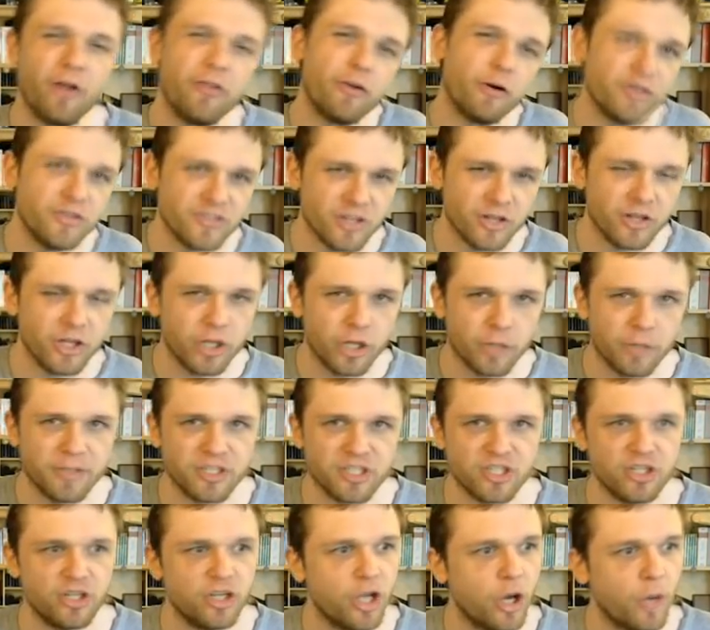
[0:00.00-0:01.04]
There is a little bit
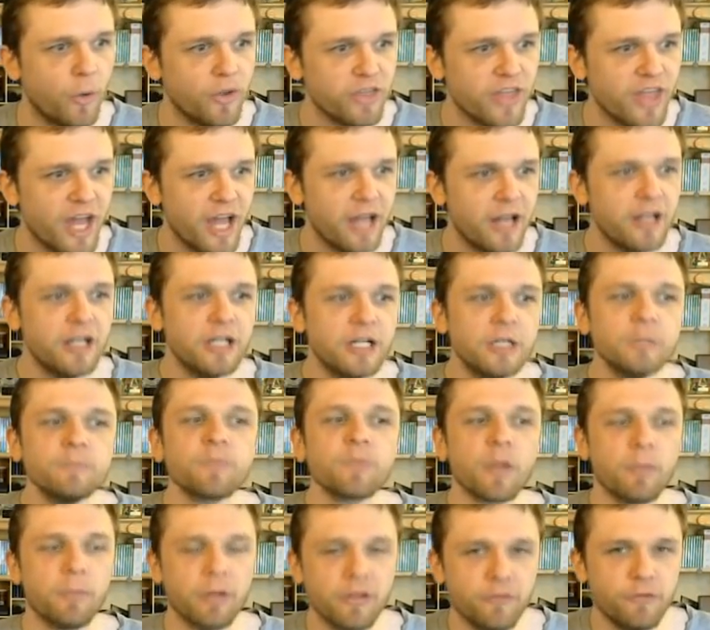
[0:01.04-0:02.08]
to know with that, but